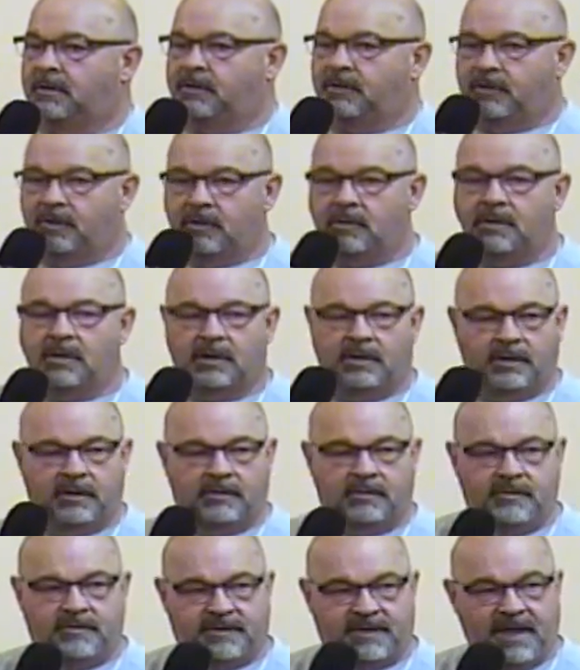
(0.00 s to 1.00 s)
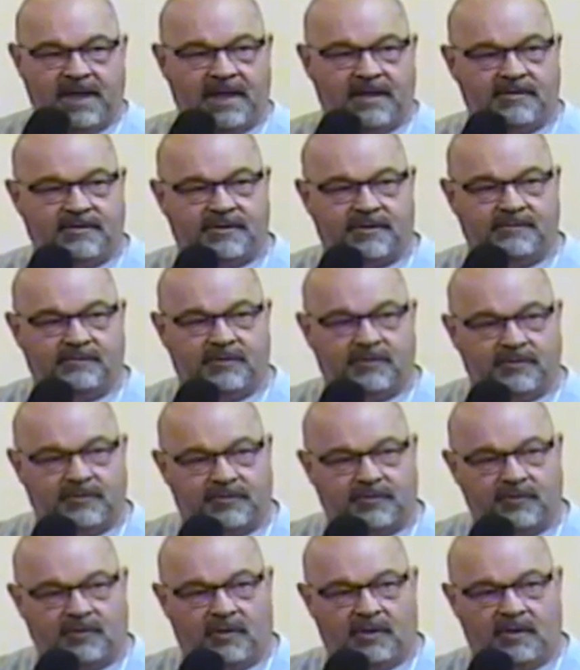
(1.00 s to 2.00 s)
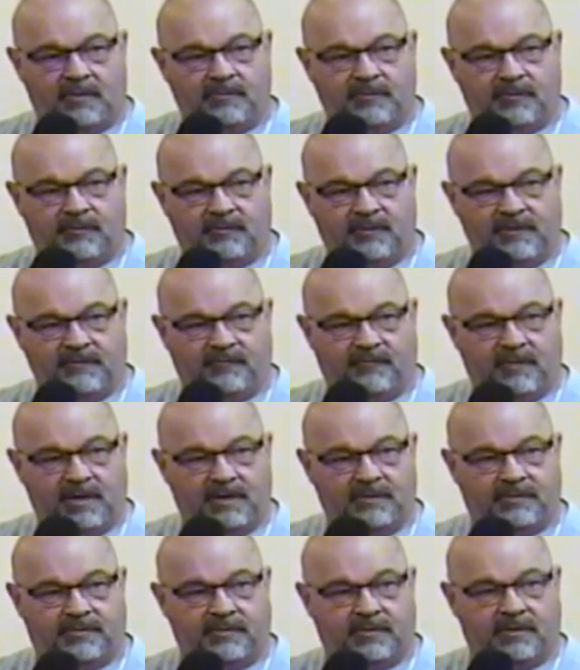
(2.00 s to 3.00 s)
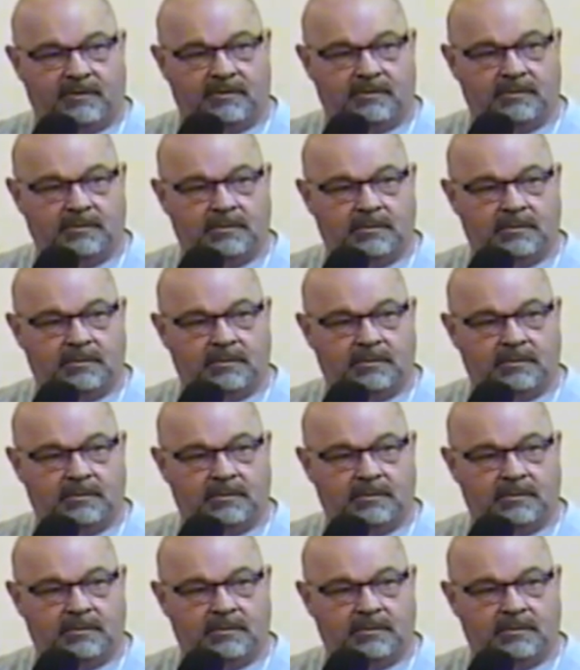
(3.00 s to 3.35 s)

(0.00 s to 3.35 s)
you don't understand some of the storms that we've went through